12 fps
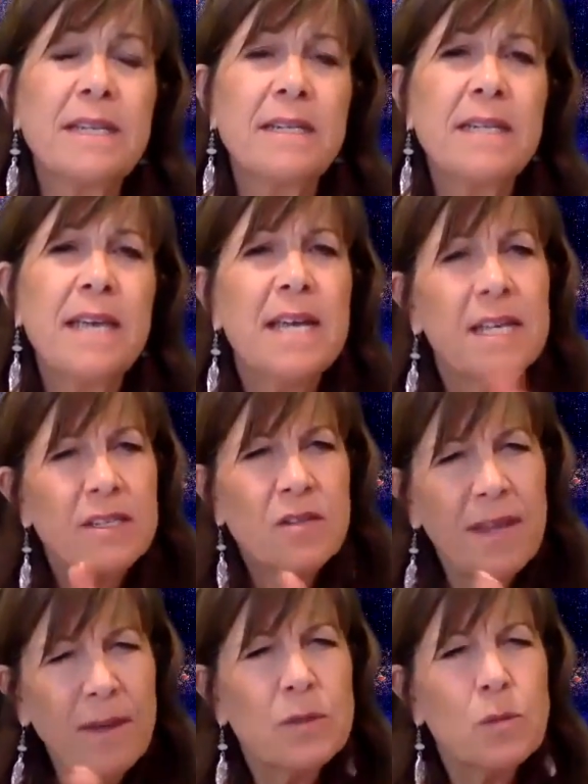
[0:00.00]
And
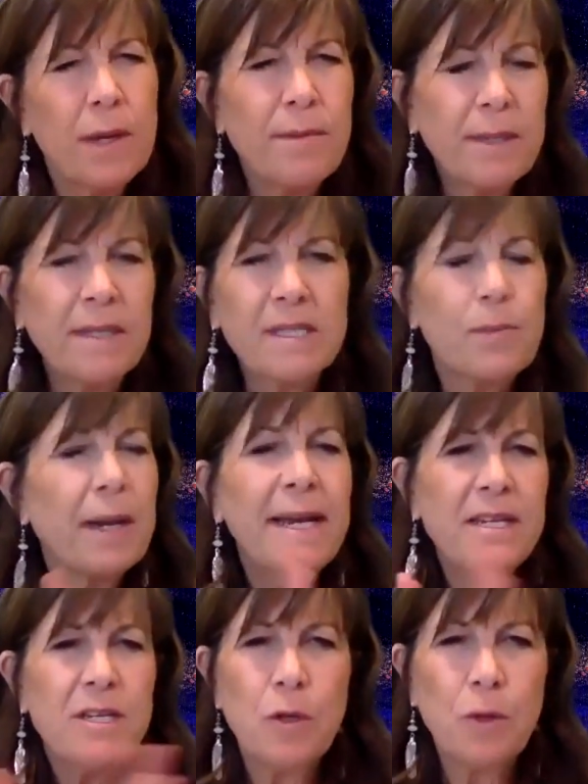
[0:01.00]
so that was one piece, but I
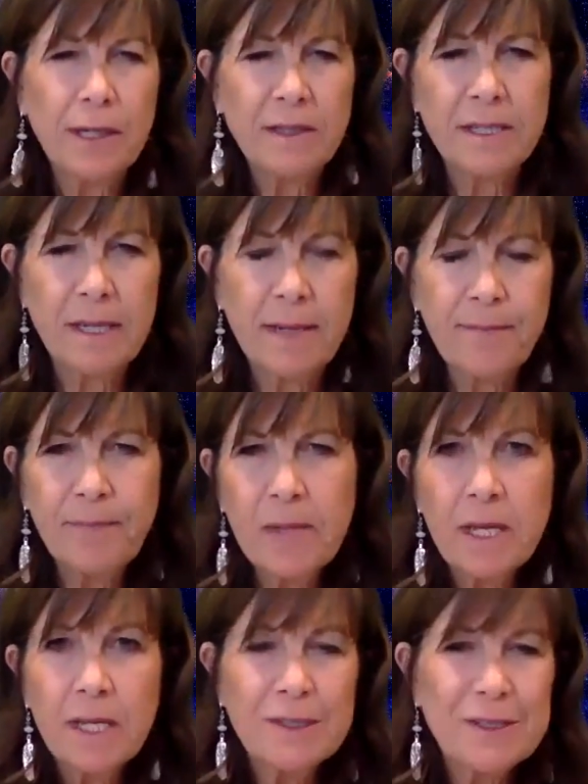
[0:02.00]
didn't know it at the time.
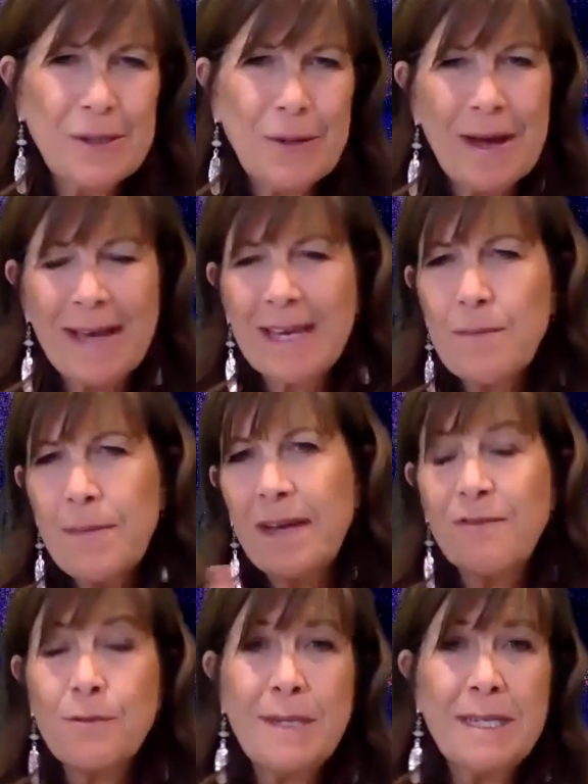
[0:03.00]
So I come
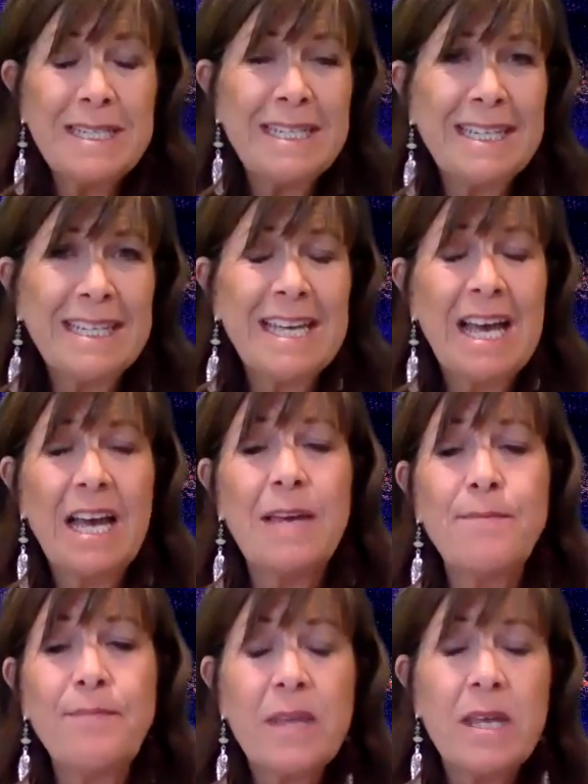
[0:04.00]
back from India,
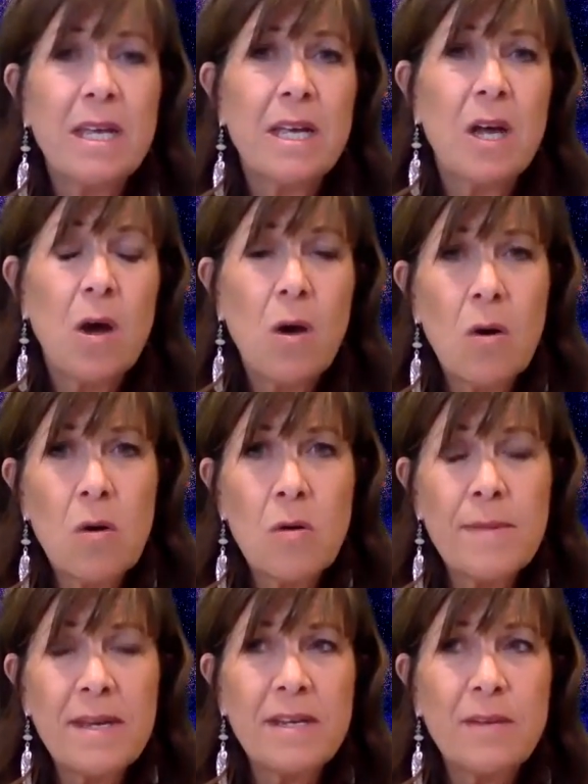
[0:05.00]
I'm
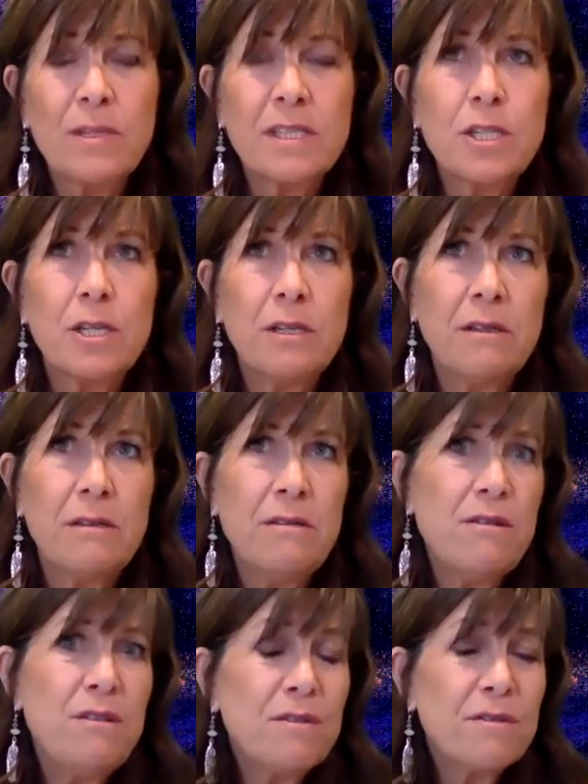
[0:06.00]
home, and it was
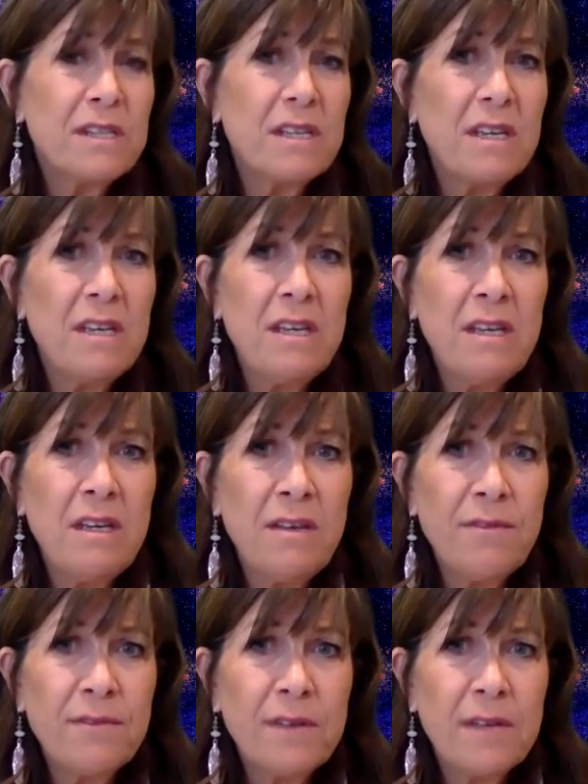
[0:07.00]
New Year's
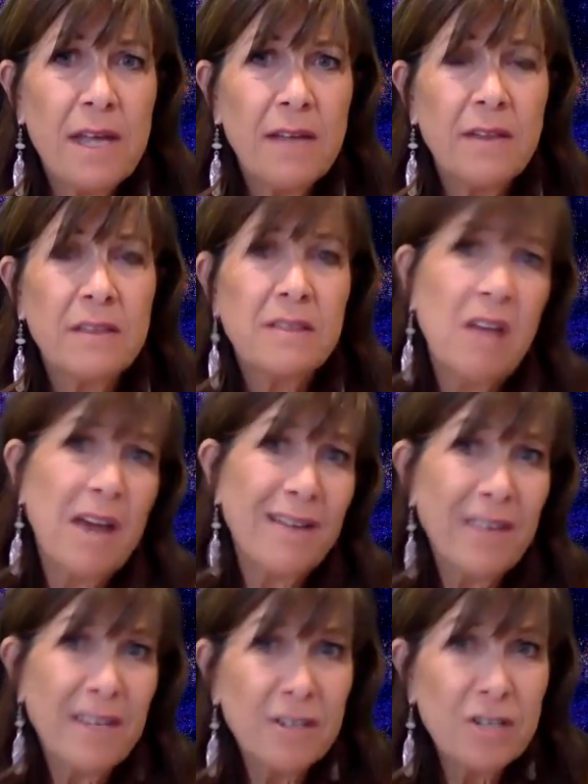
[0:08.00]
Eve. There's a lot
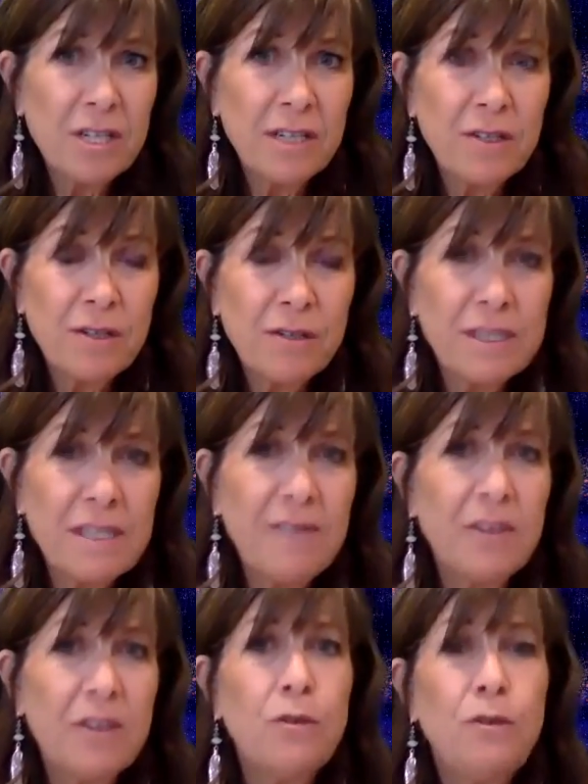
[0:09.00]
of energy on New Year's Eve,
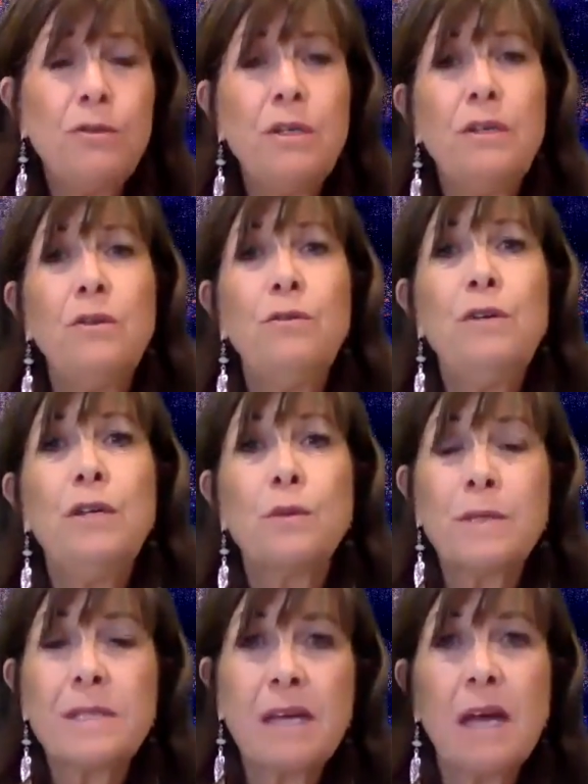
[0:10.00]
and the new year
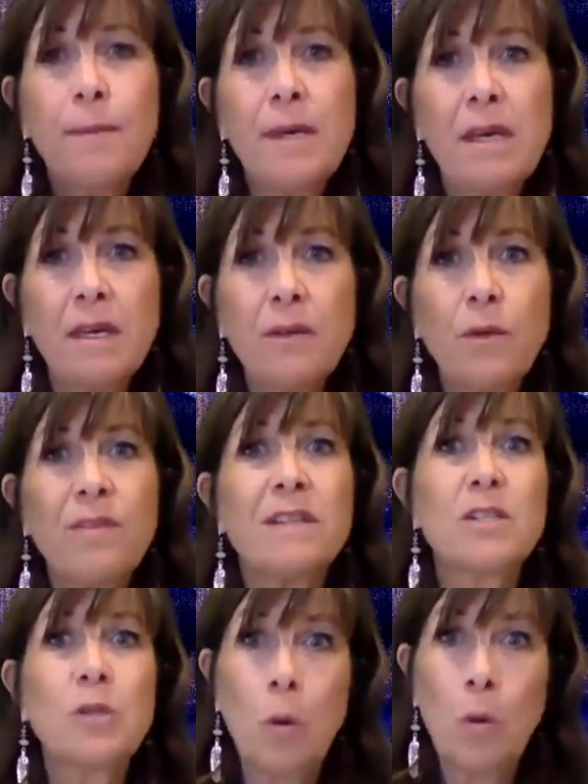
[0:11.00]
was coming in with
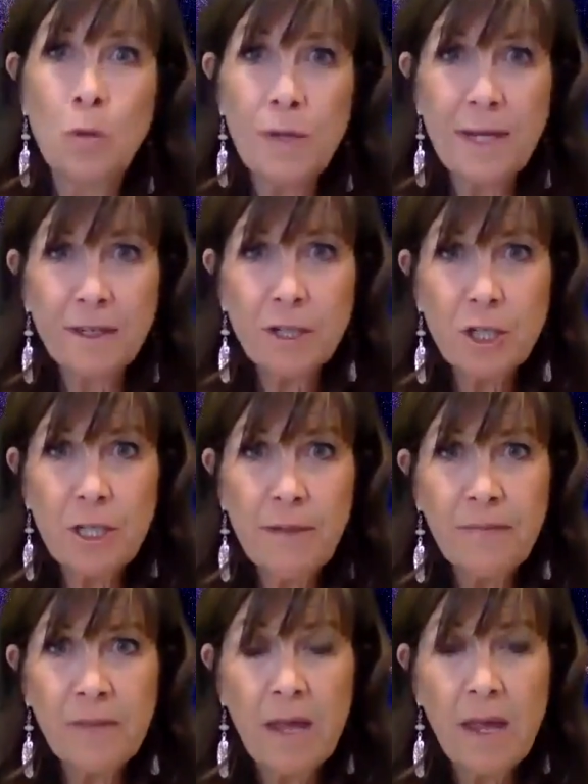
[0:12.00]
its own energy.